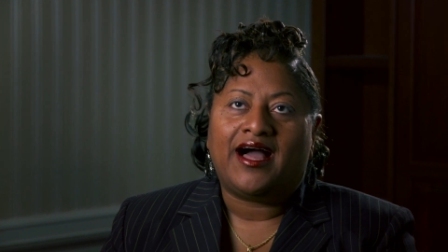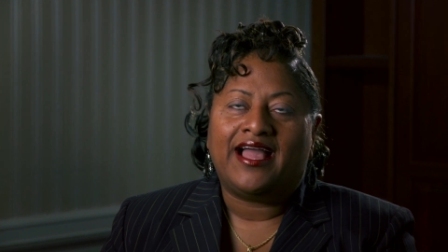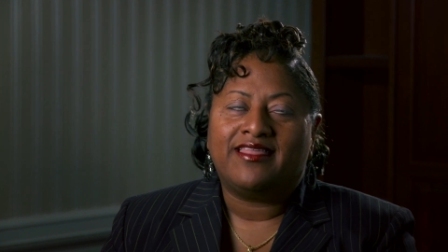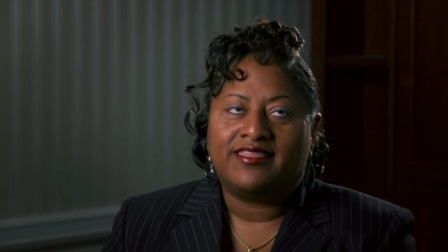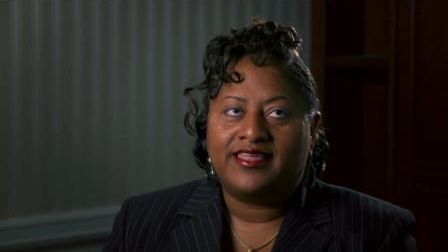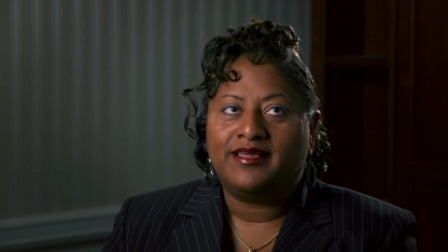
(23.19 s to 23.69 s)

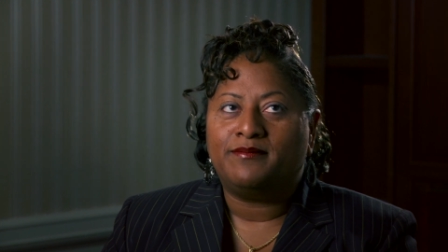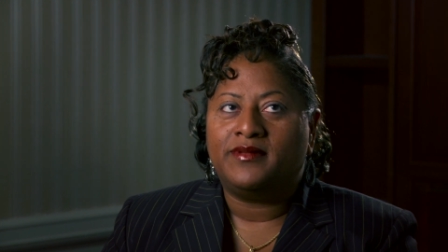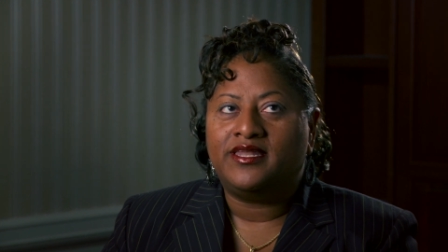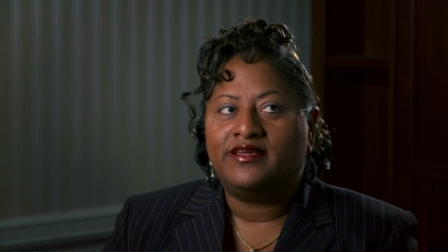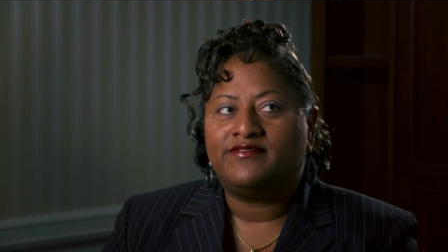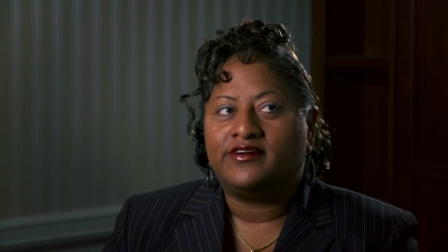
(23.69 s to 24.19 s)
I think
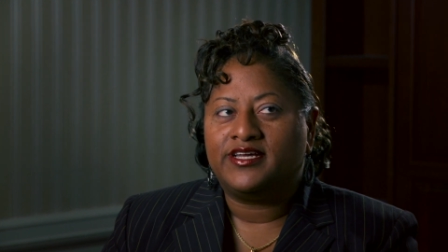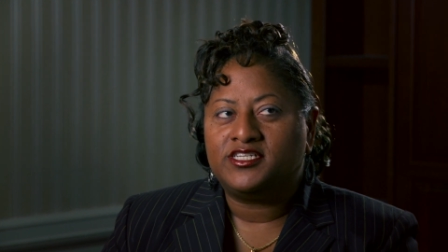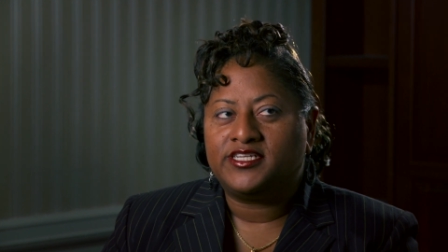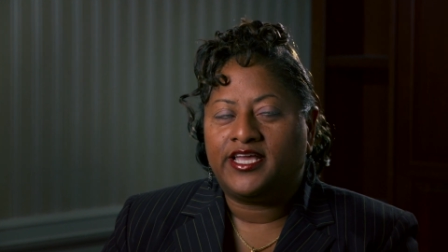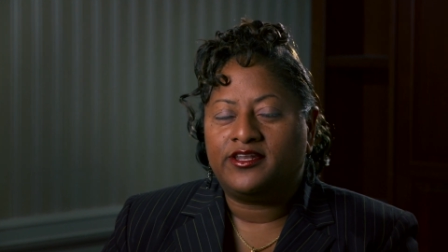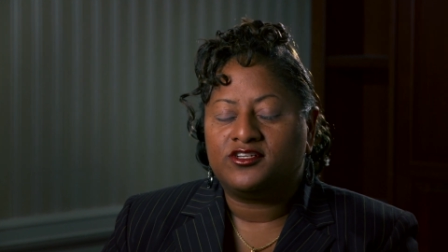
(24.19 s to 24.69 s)
many of our
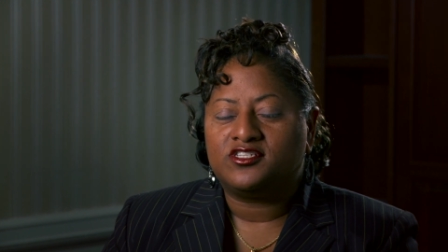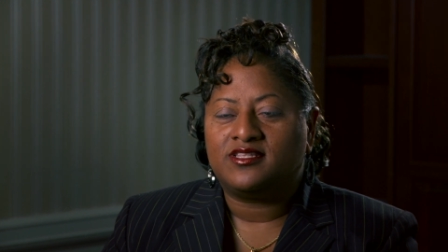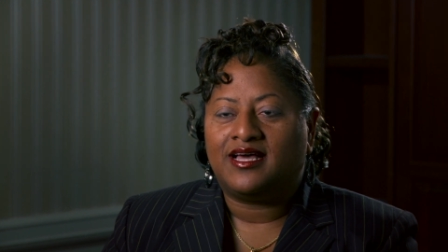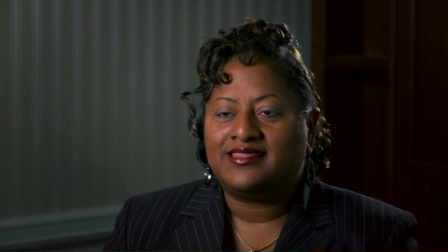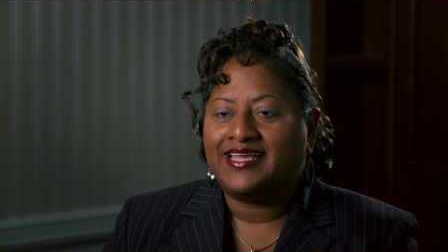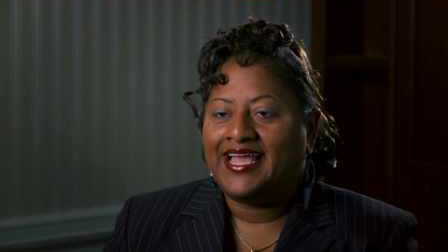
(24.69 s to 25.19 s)
educators
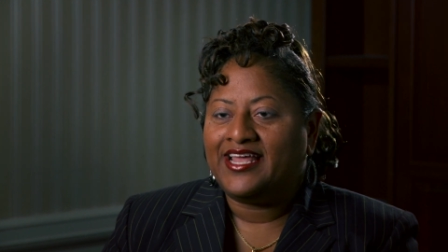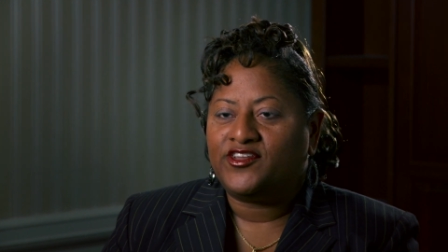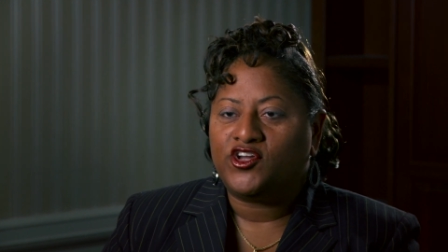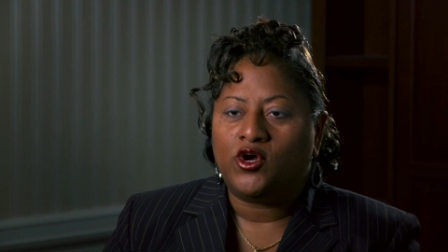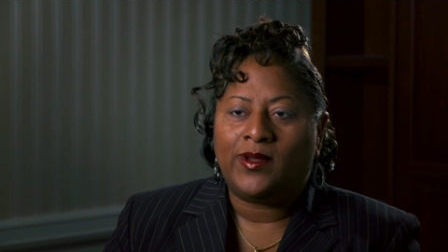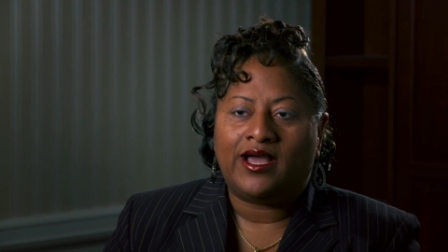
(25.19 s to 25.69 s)
thought they had
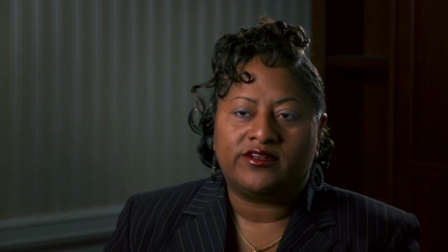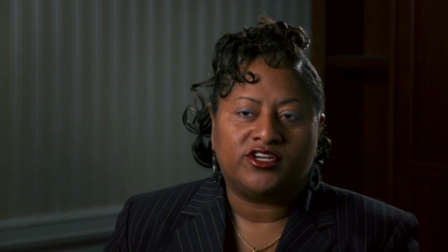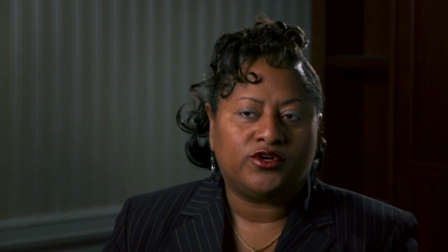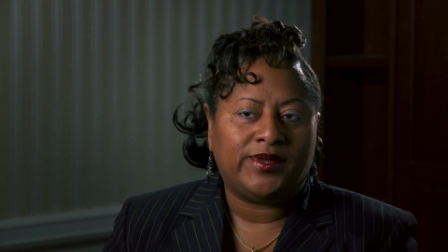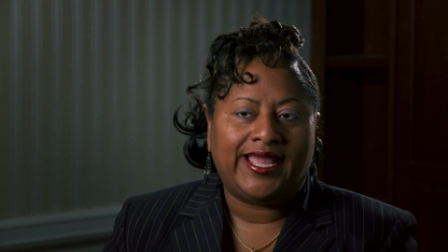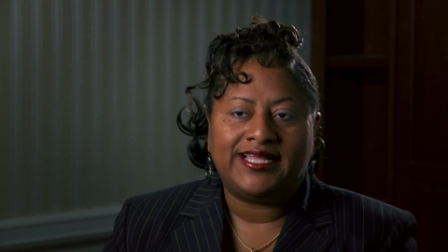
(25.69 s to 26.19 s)
to go out
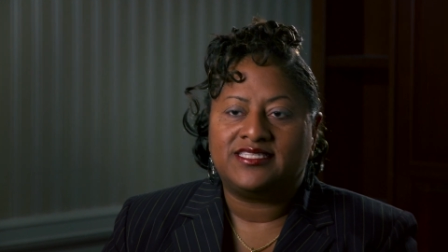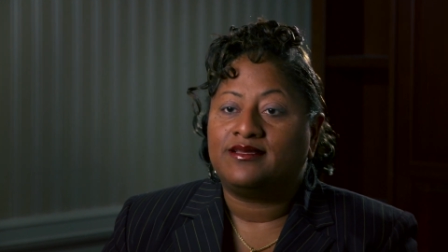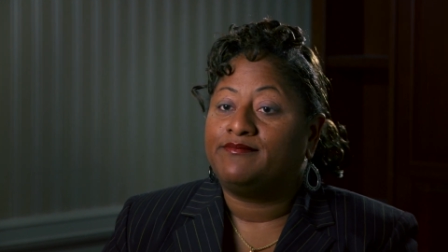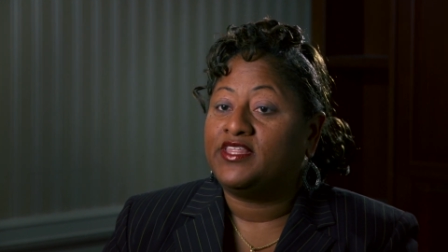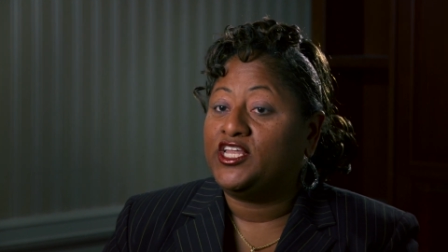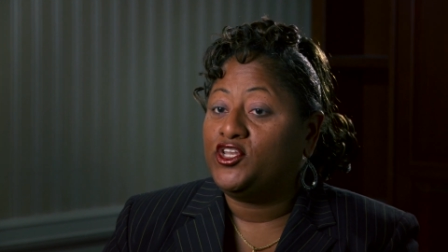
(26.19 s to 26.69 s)
and create
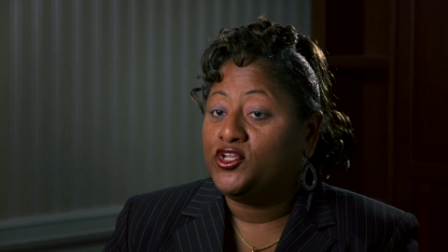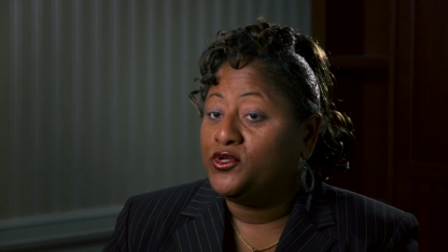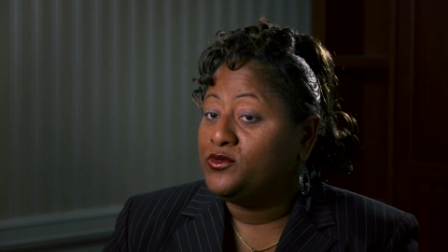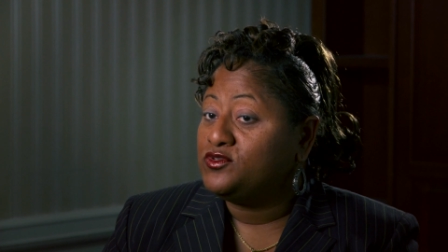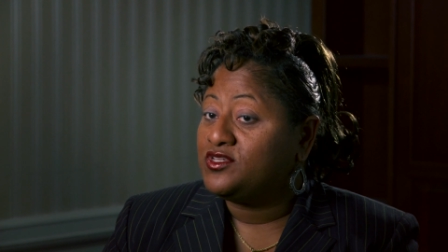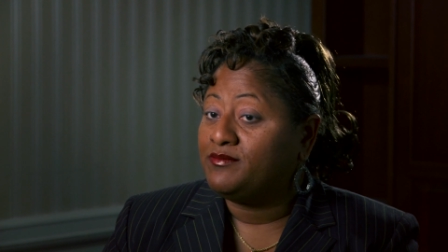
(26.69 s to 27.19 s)
something
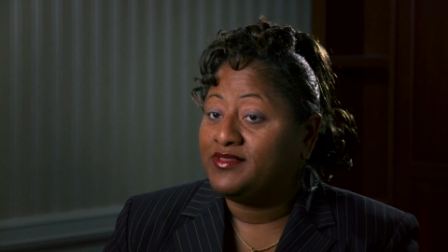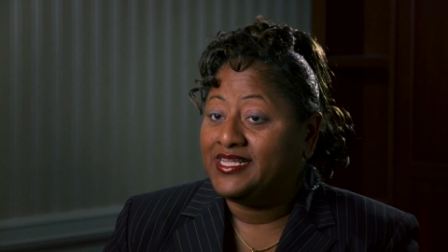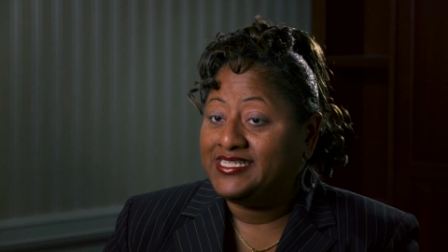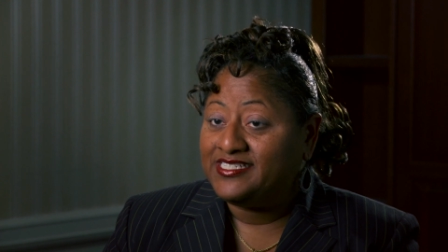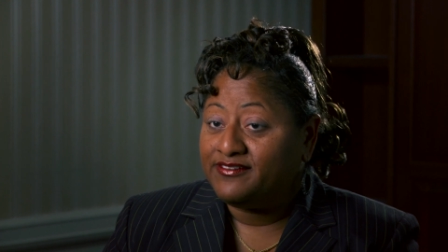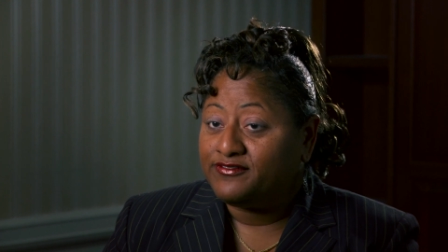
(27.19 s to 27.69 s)
new,
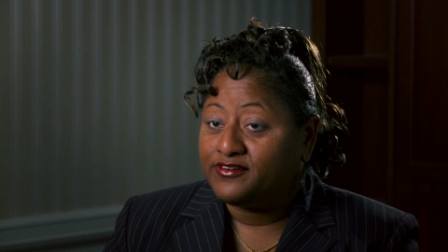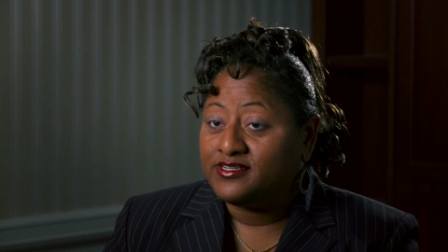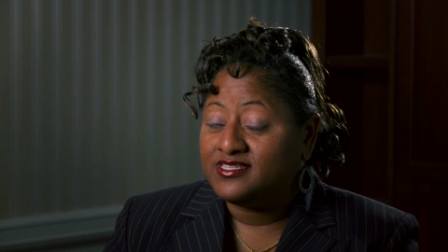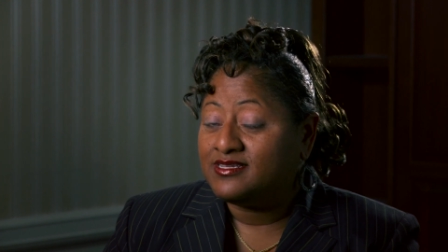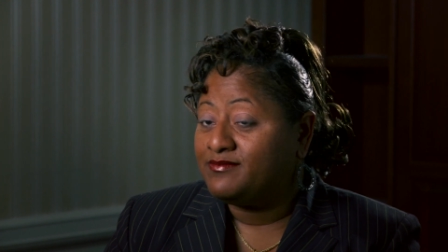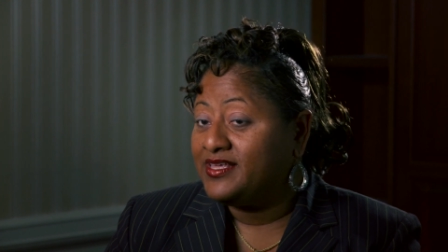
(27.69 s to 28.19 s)
something
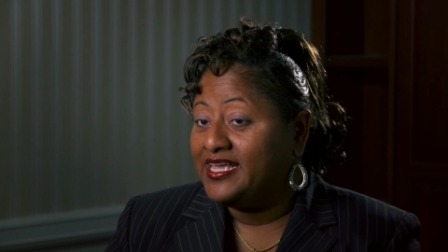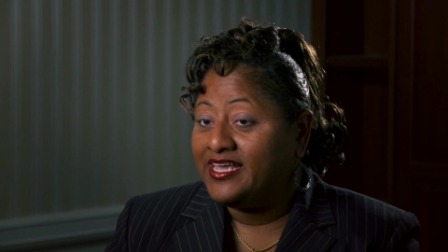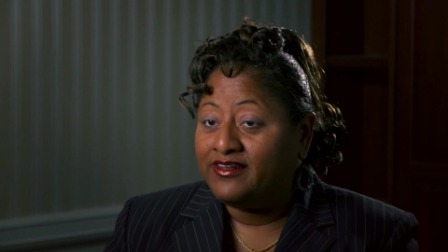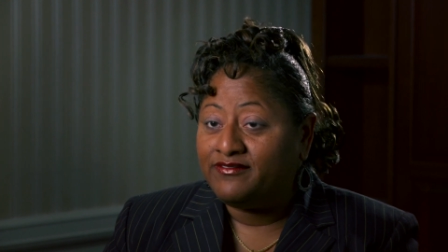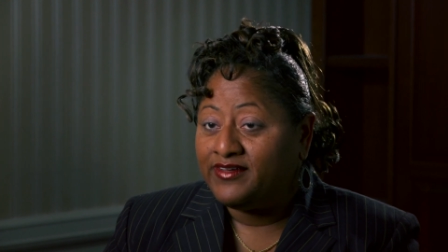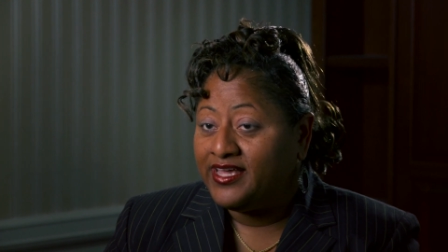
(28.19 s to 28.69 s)
different, something
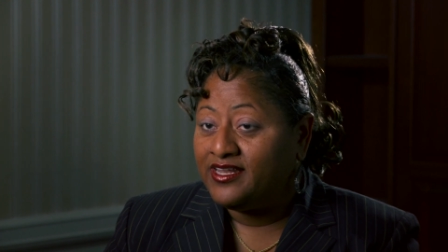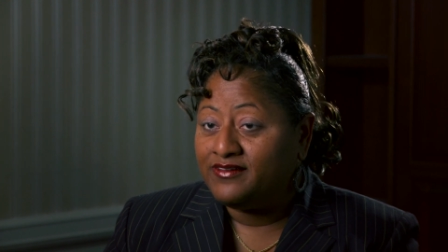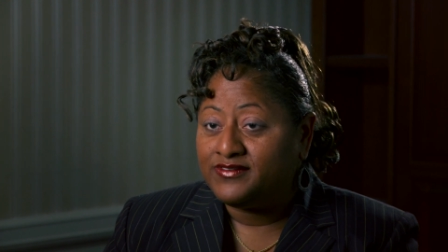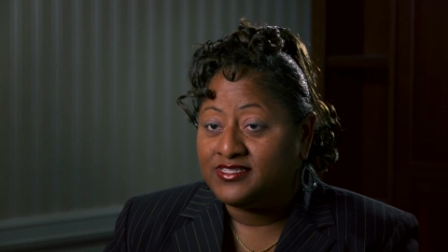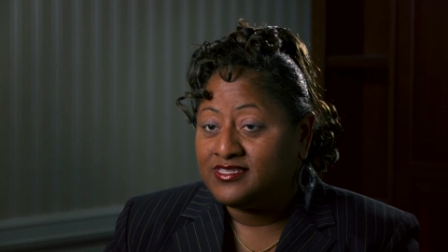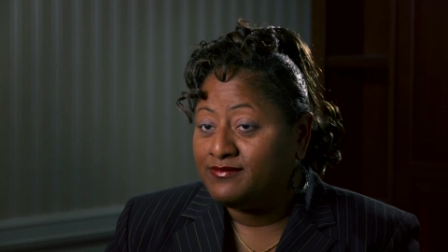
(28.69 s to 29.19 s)

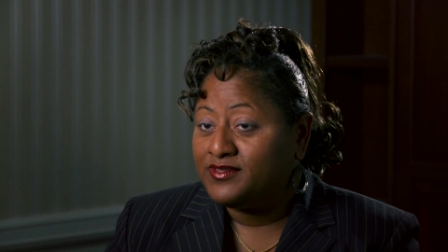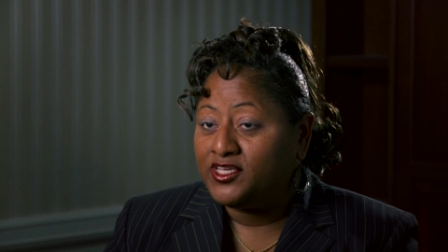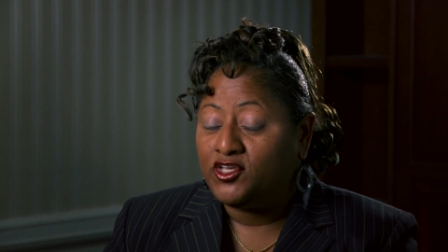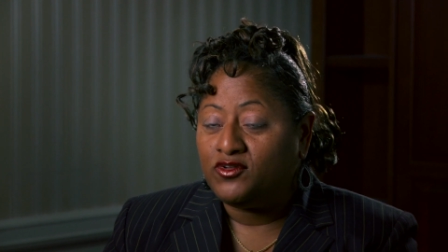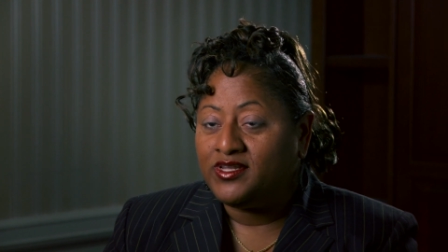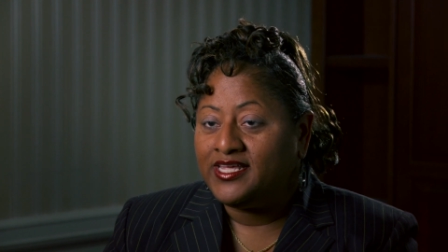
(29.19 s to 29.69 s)
innovative, and
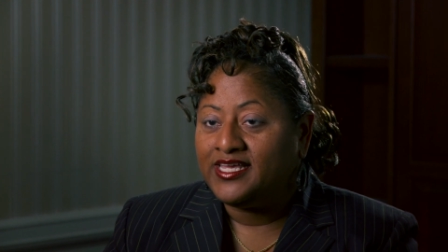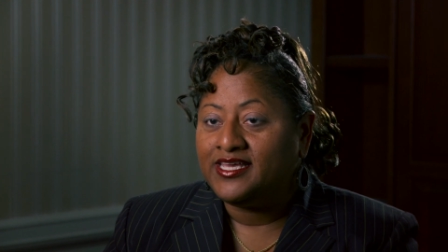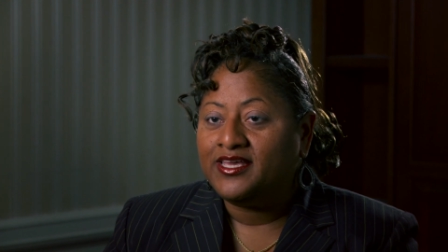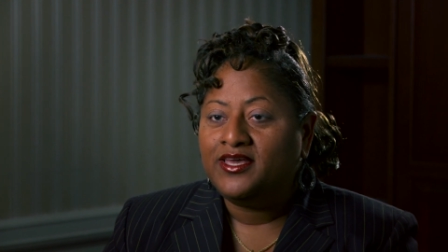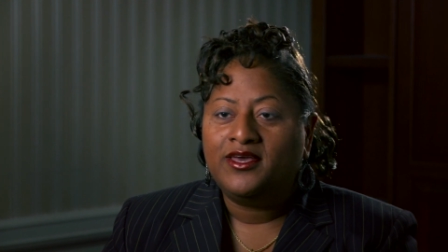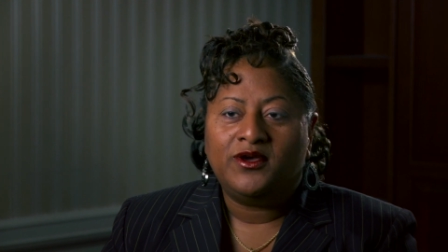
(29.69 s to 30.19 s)
something unique,